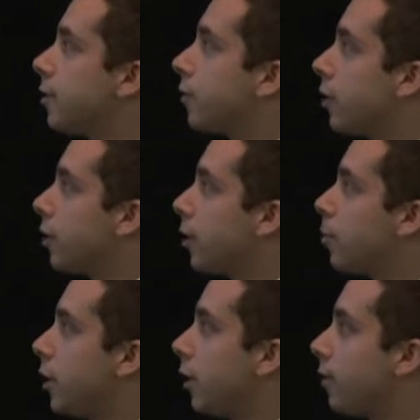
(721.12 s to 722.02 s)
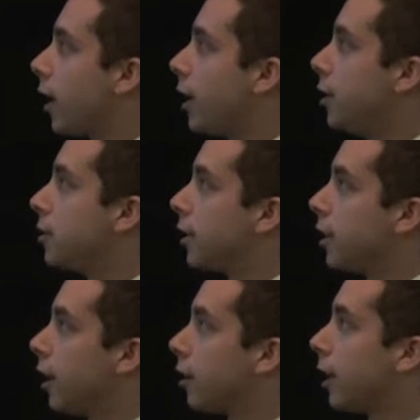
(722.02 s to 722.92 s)
is further purified
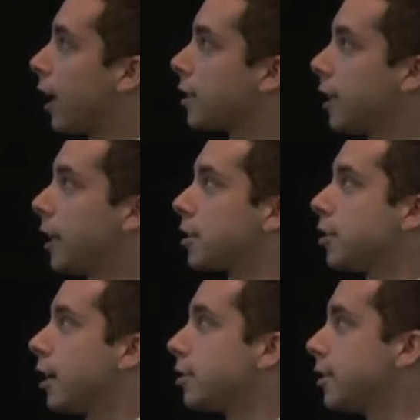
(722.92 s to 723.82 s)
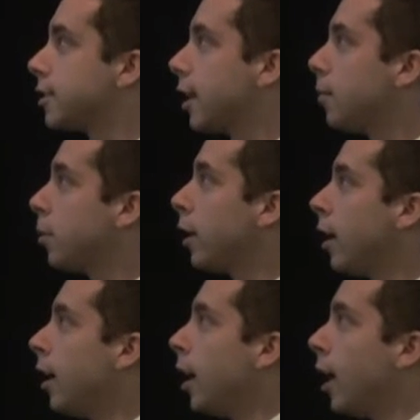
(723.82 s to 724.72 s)
using another hexane extraction step,
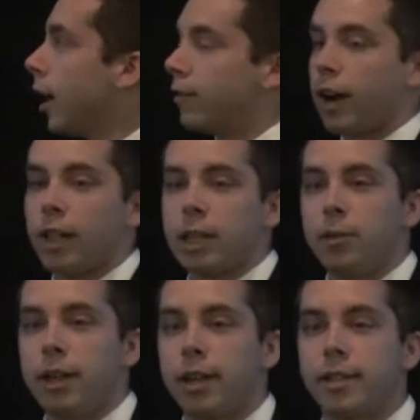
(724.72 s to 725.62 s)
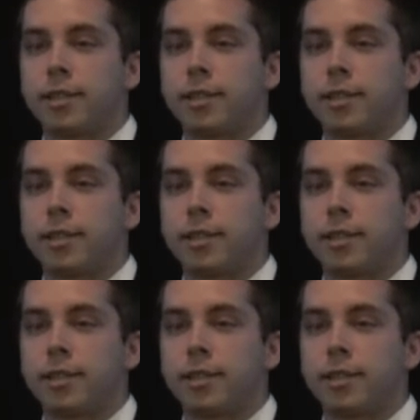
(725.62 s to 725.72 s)
and finally we get a